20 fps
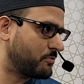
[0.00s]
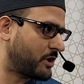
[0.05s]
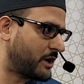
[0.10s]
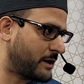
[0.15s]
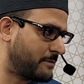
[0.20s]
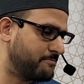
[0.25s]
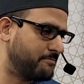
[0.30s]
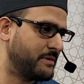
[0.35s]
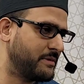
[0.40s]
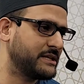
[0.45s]

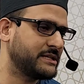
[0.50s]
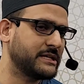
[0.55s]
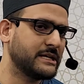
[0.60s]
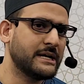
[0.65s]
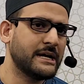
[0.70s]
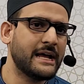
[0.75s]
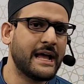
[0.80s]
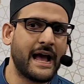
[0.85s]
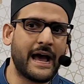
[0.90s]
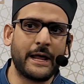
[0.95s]
Muhammad
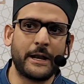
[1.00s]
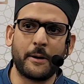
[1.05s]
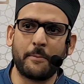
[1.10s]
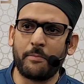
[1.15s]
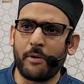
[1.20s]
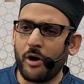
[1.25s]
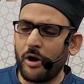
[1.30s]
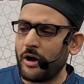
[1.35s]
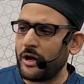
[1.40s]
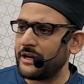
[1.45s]
and
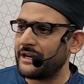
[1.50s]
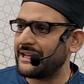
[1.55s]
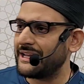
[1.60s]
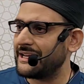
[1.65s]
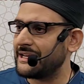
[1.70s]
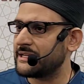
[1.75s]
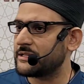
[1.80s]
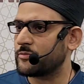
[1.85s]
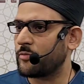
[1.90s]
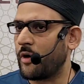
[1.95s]
upon
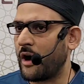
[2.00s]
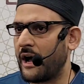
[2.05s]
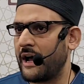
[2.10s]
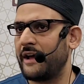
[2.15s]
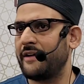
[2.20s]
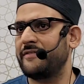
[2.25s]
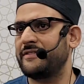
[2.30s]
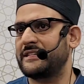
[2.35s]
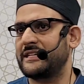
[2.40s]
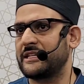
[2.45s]
his
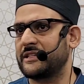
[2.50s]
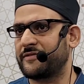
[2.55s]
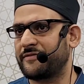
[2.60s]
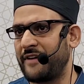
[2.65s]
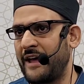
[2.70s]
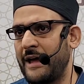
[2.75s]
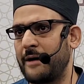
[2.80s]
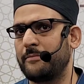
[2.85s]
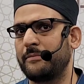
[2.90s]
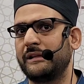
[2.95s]
wives, his
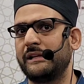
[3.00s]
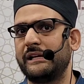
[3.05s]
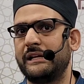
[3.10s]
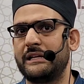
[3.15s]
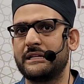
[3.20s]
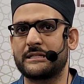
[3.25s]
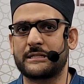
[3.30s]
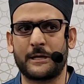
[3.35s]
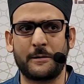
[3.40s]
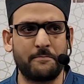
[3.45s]
family,
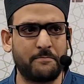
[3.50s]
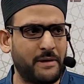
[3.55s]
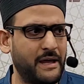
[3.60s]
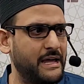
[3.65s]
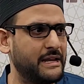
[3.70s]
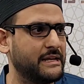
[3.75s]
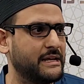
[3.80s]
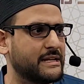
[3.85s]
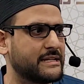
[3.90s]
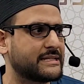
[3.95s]
his
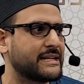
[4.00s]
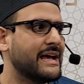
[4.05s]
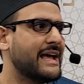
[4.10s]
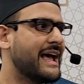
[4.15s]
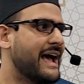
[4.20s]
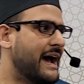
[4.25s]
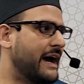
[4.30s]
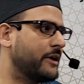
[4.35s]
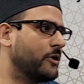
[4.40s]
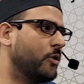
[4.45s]
companions,
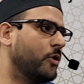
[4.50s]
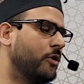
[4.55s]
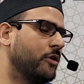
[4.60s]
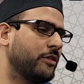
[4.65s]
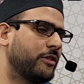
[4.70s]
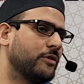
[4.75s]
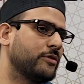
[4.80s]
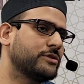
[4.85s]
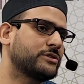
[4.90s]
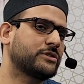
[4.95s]
and all
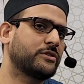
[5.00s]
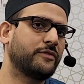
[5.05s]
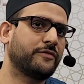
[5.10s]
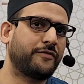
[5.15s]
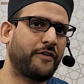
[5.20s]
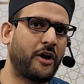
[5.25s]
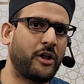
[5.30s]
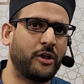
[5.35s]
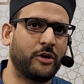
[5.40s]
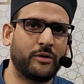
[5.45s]
those who
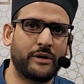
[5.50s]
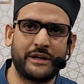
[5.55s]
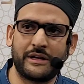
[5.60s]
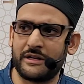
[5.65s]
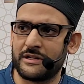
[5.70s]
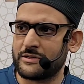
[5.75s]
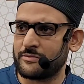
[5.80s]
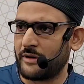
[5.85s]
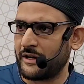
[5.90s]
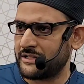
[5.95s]
follow in
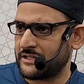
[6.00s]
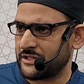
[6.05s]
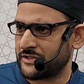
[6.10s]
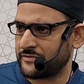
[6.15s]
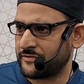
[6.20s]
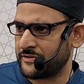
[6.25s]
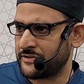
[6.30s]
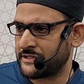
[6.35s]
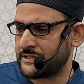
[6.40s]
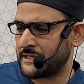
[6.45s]
his righteous
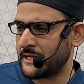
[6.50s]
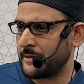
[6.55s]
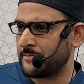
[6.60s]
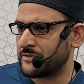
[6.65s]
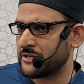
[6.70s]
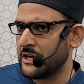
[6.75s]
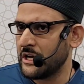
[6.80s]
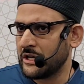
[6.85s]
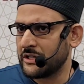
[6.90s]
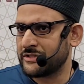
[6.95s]

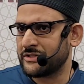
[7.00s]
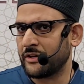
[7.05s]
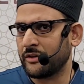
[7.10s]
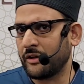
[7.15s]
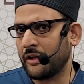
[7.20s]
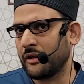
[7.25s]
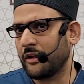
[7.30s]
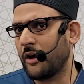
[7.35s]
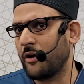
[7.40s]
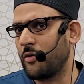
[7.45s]
footsteps,
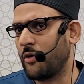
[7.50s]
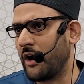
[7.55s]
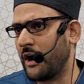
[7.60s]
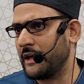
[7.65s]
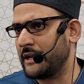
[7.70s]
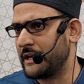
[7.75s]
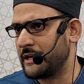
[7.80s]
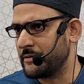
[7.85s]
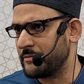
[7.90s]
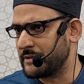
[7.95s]
sallallahu
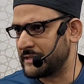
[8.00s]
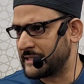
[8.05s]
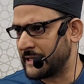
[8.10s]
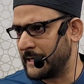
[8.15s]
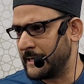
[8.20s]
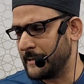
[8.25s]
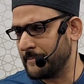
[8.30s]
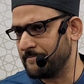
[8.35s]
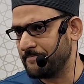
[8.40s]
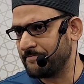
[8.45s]
alayhi wa
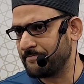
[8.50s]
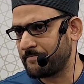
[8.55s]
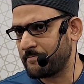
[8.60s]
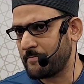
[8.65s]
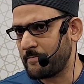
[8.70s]
sallam.